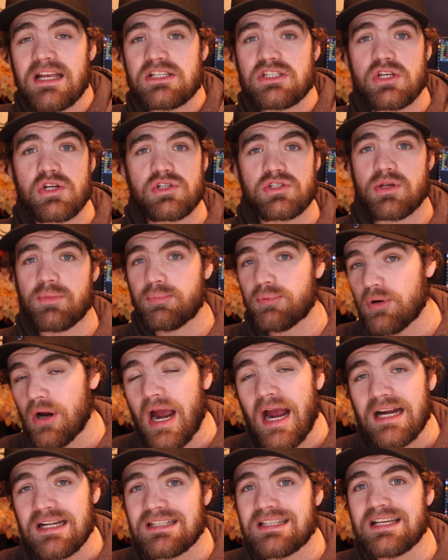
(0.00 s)
takes years of
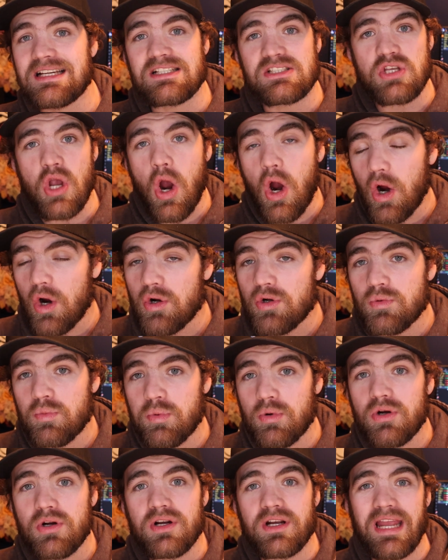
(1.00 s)
practice,
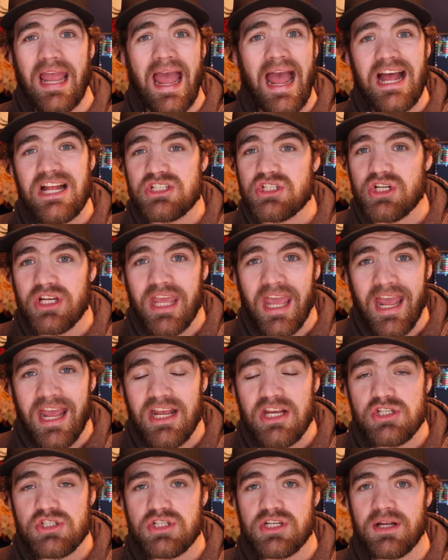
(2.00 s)
hard work,
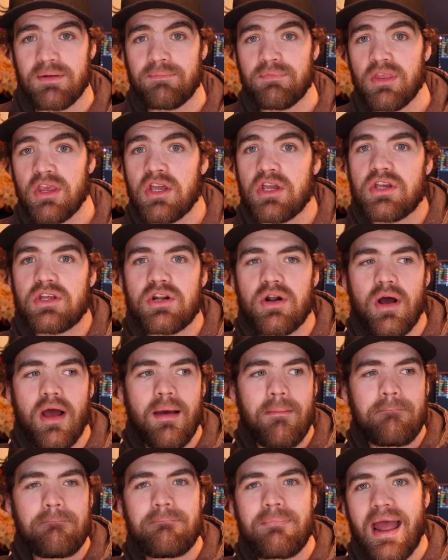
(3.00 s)
education. You
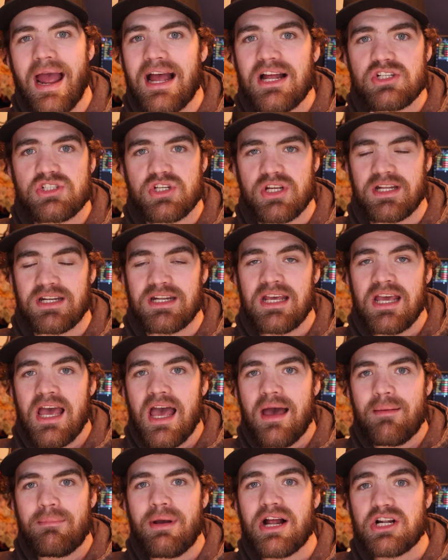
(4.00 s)
know, imagine,
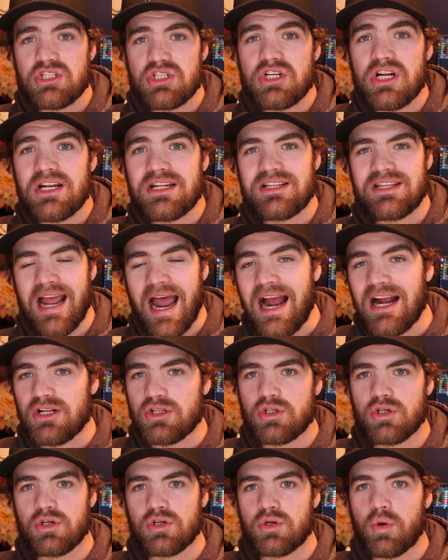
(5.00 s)
imagine a
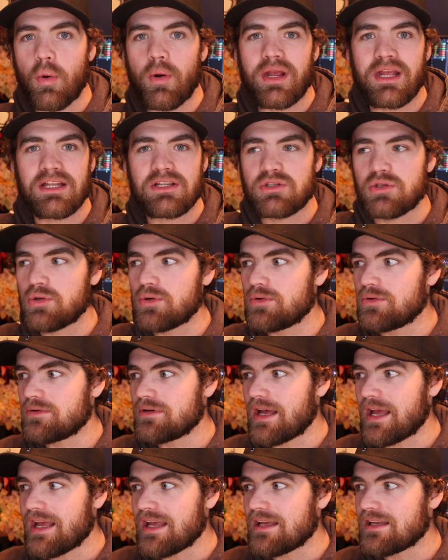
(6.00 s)
doctor going
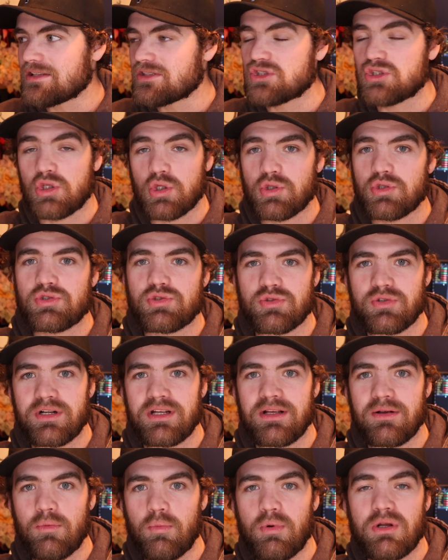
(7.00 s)
into a
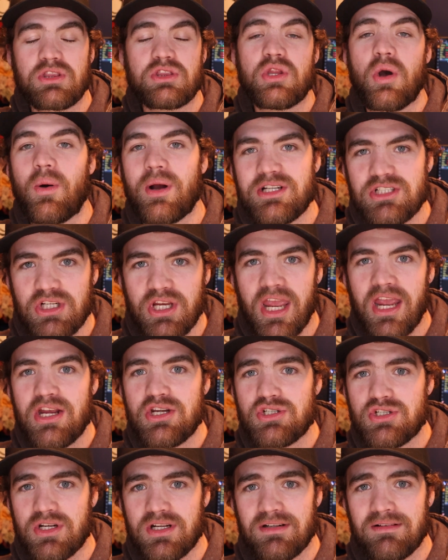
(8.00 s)
surgery with no
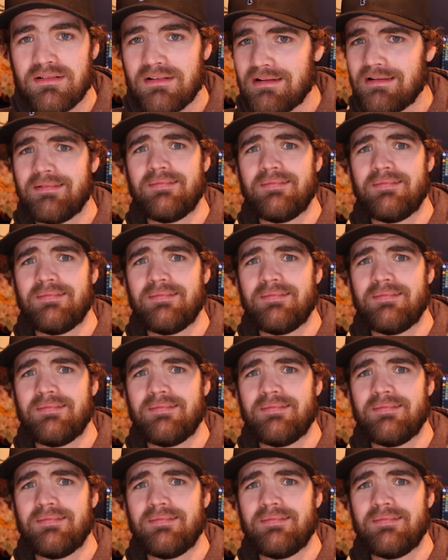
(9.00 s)
education.